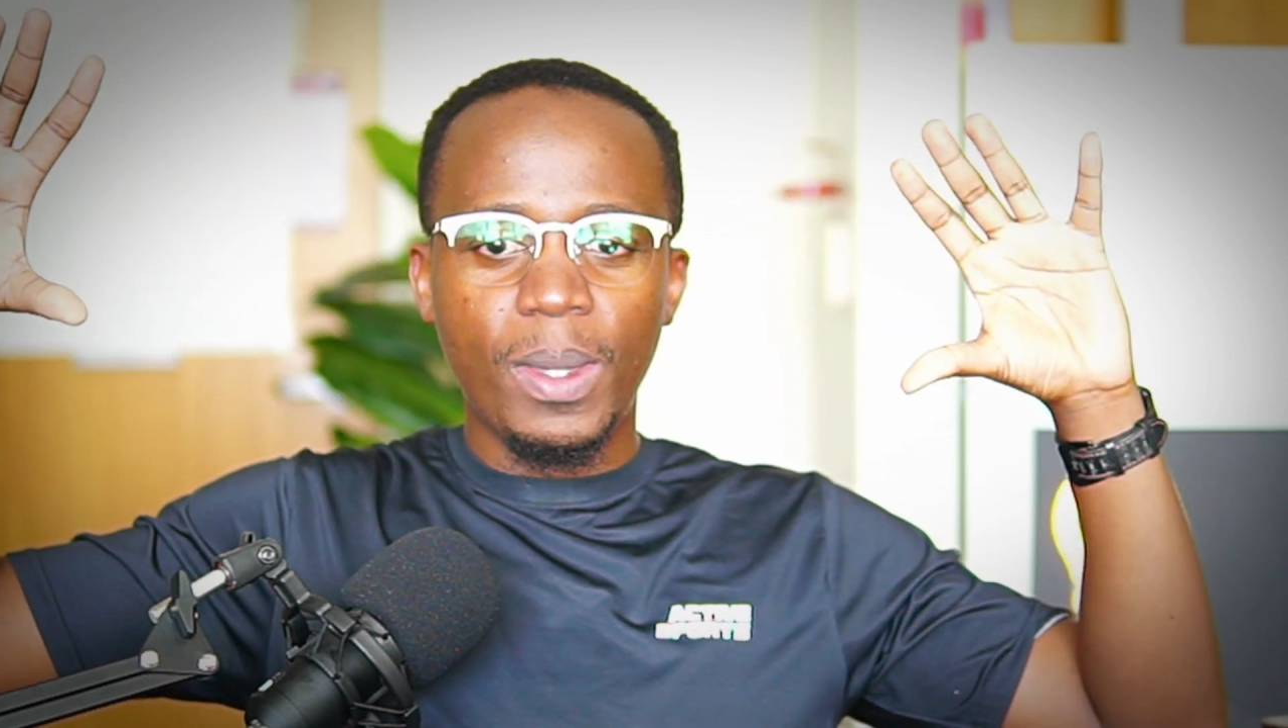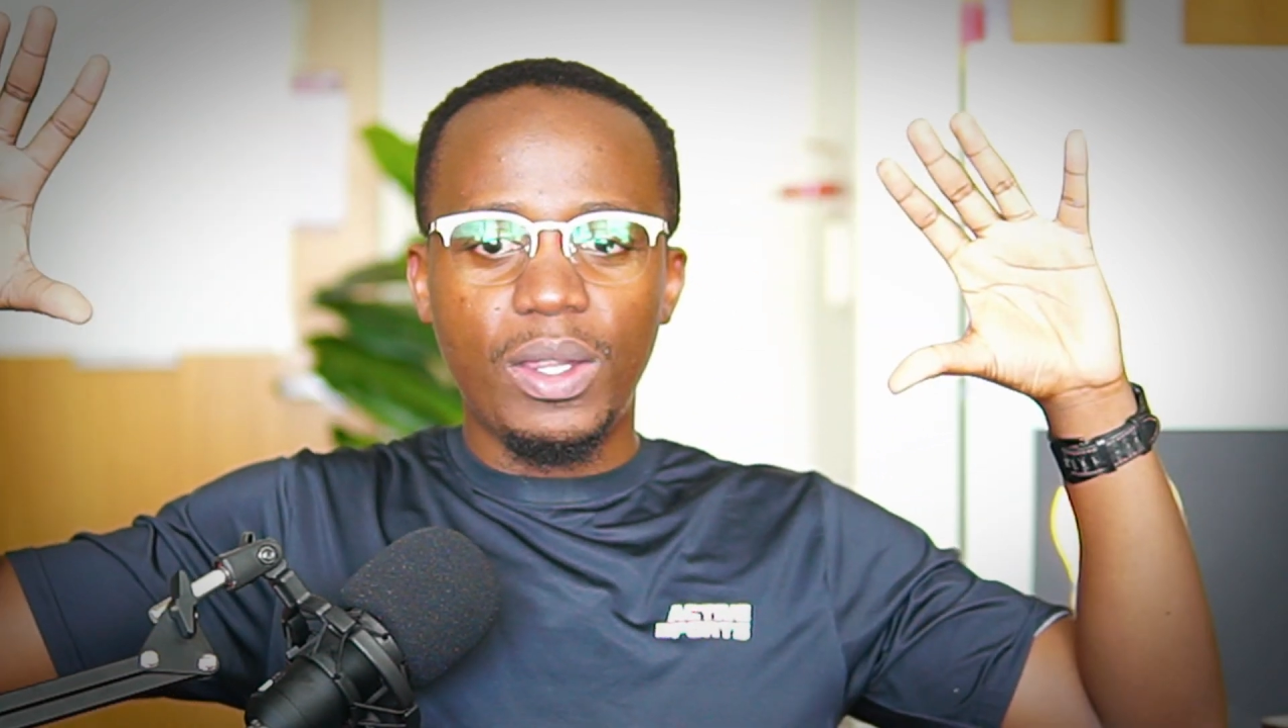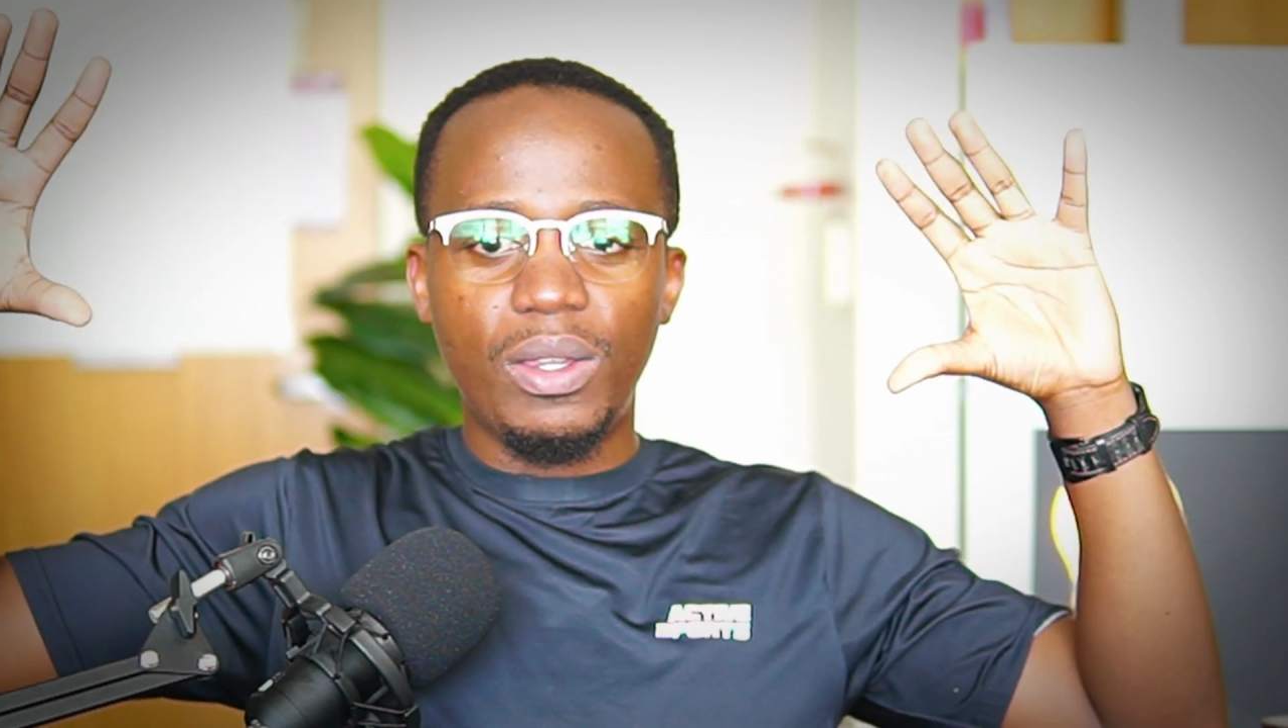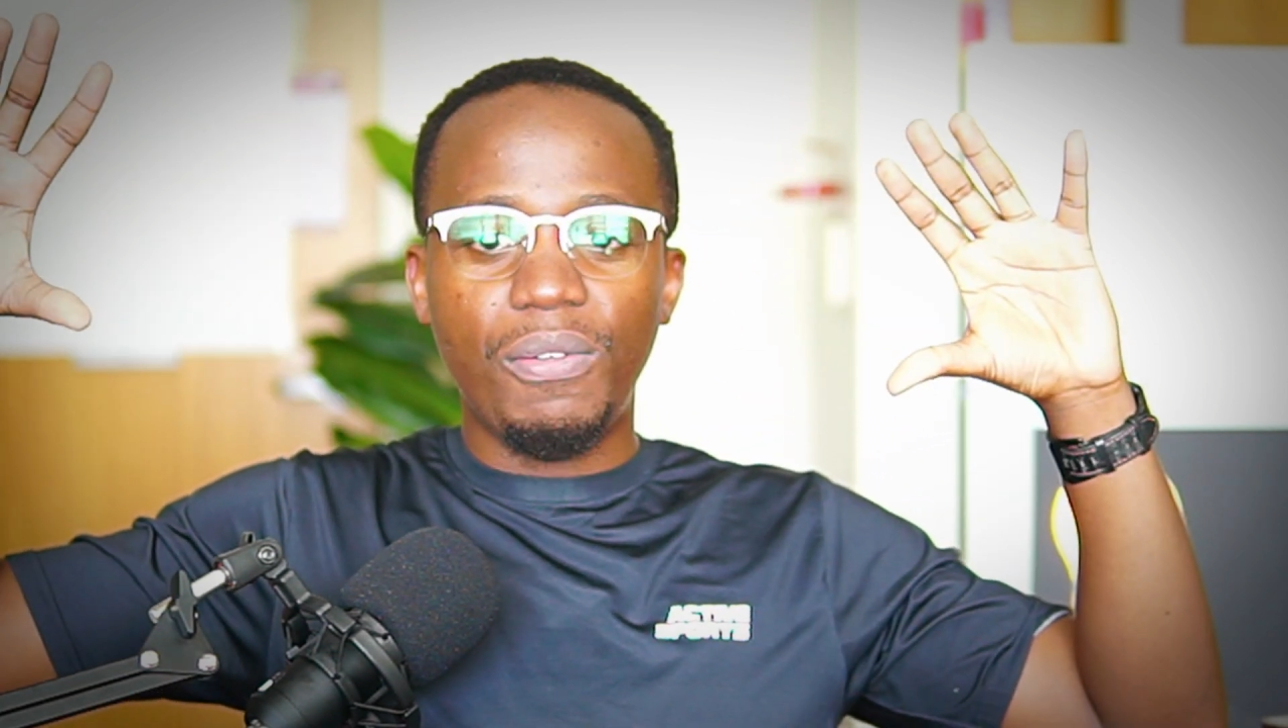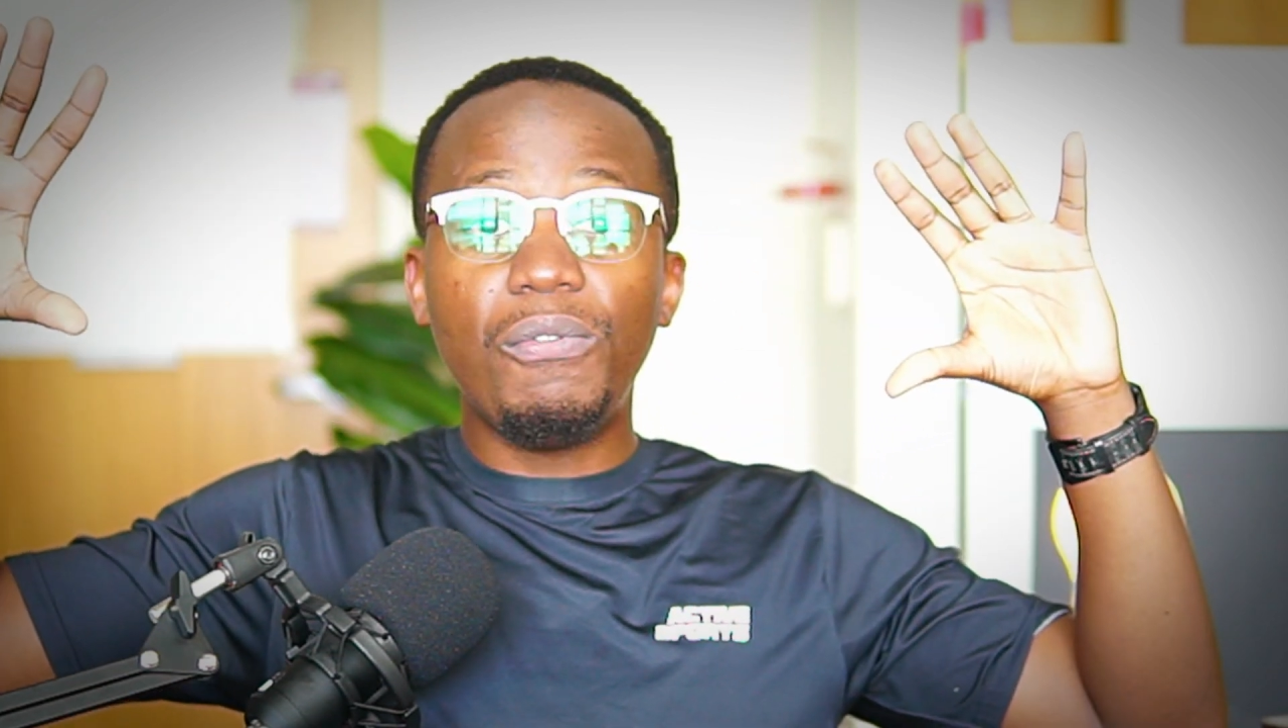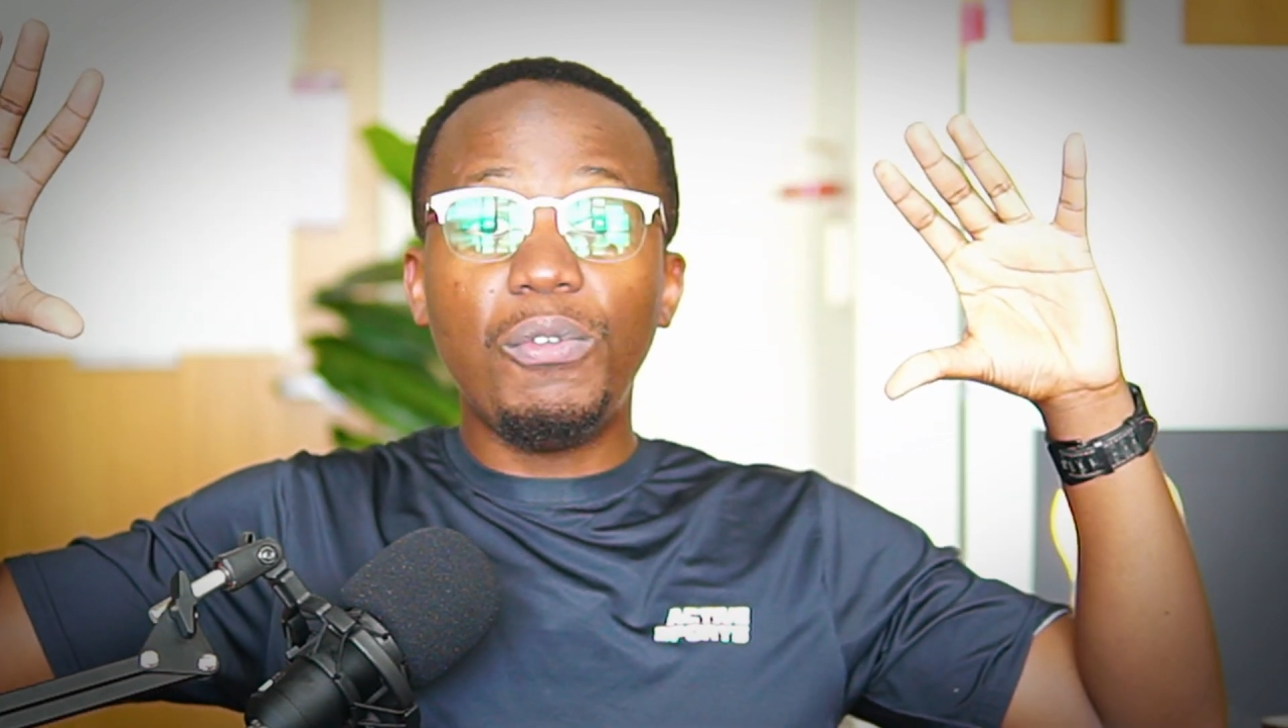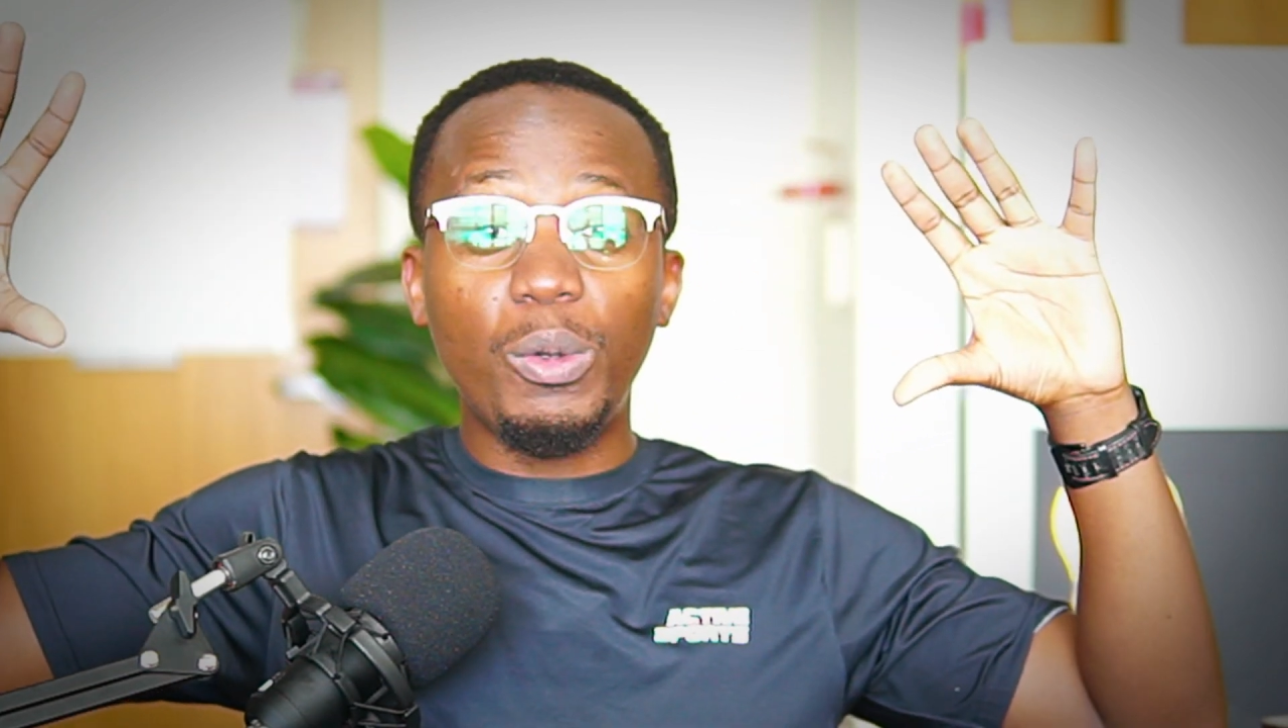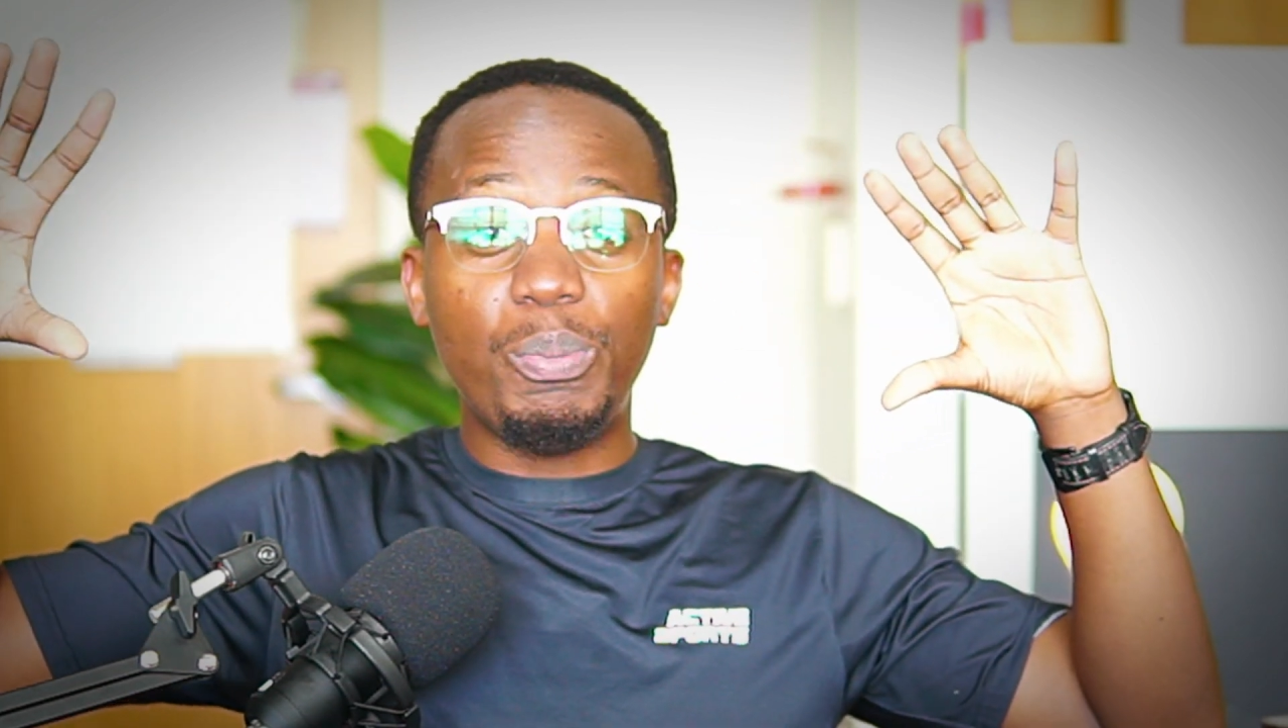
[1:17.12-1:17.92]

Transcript: the full